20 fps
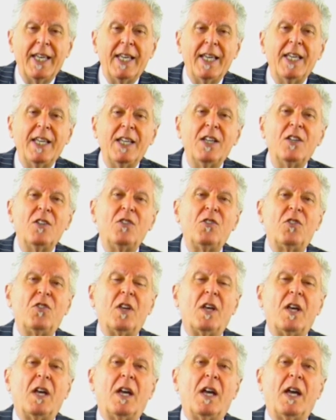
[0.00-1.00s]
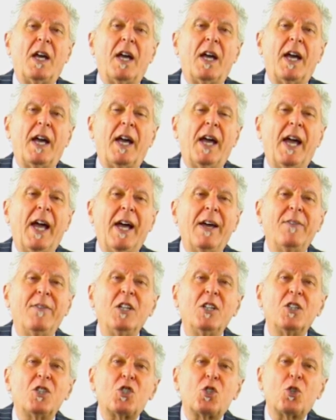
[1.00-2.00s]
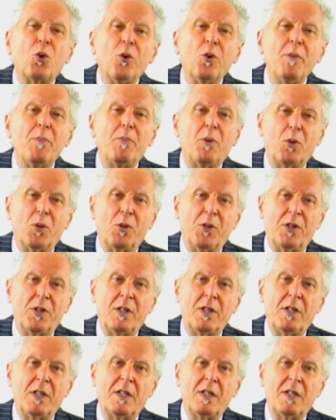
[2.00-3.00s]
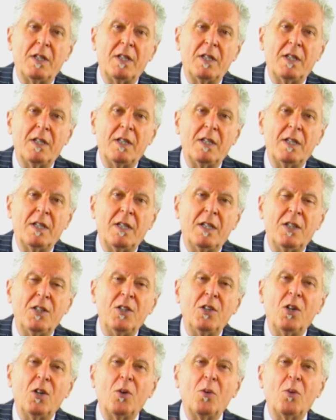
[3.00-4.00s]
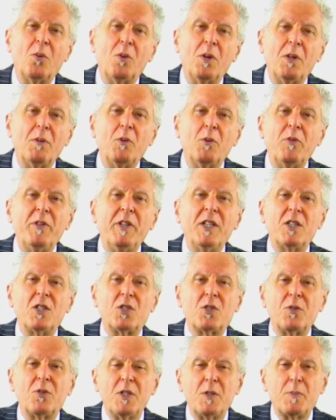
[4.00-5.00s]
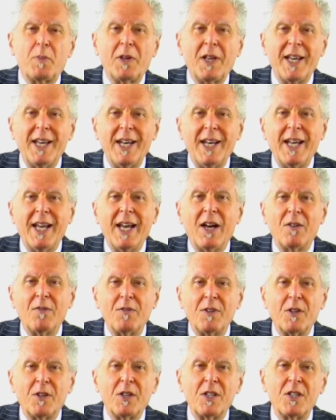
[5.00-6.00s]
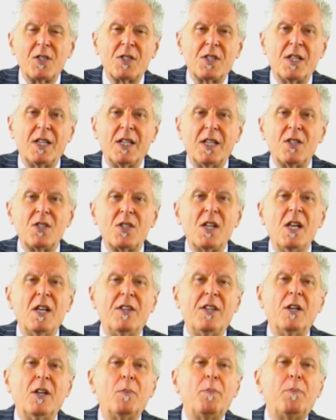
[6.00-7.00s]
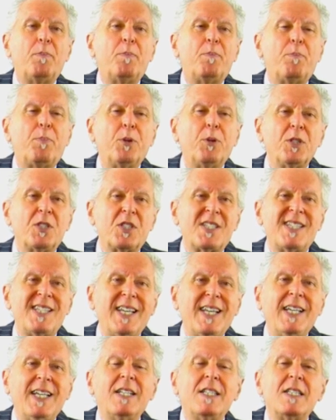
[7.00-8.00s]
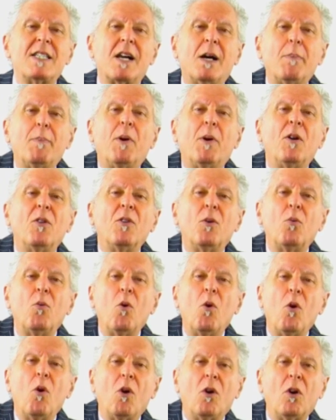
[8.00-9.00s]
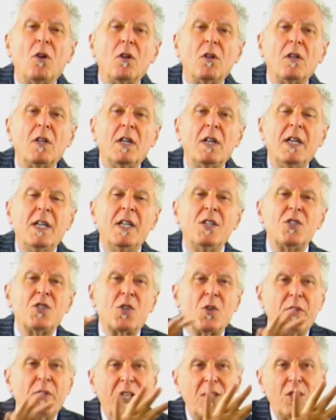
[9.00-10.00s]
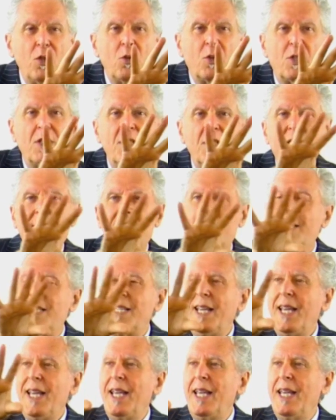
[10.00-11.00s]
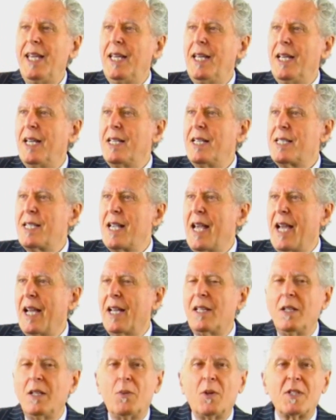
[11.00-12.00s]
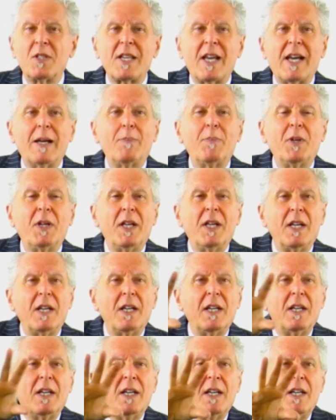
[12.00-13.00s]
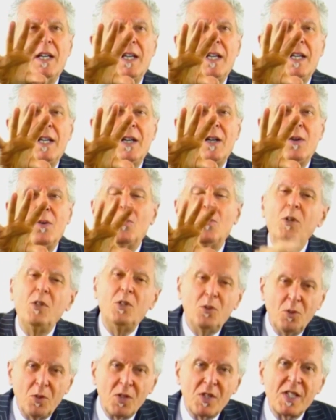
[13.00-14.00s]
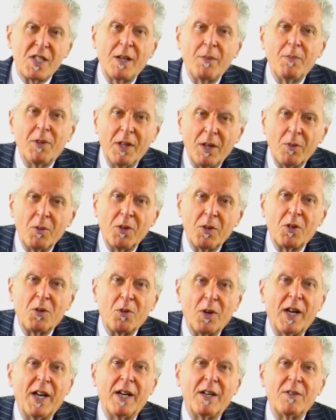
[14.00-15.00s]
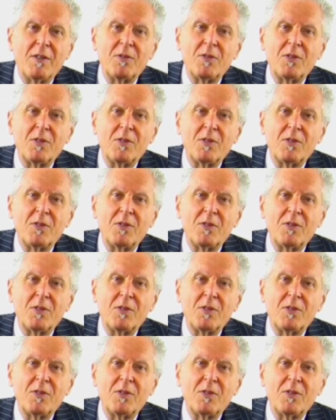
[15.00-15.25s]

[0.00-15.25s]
is having a storyboard. When the movie industry is planning out various things, they'll put scenes up on the wall so that you can see exactly what's happening. We do the same thing with a graph.